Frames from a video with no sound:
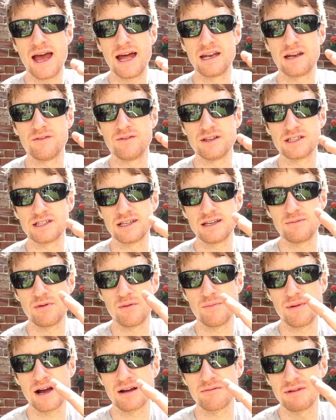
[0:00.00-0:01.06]
end of your
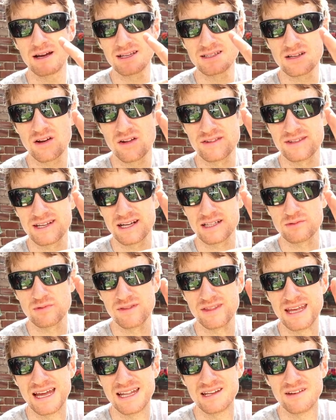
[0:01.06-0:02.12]
sleeping bag makes contact
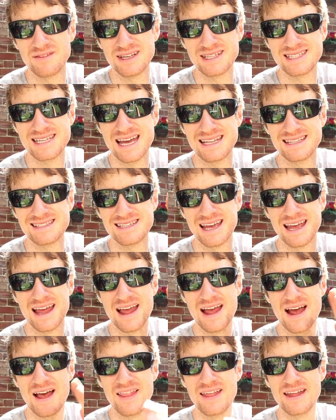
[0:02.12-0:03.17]
with the end of your tent,
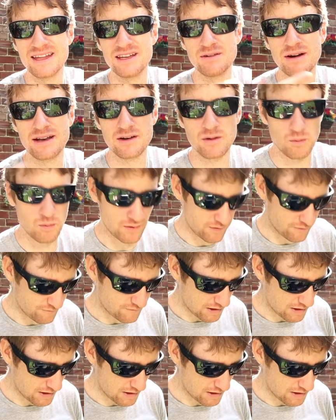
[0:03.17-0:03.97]
and then you end up with a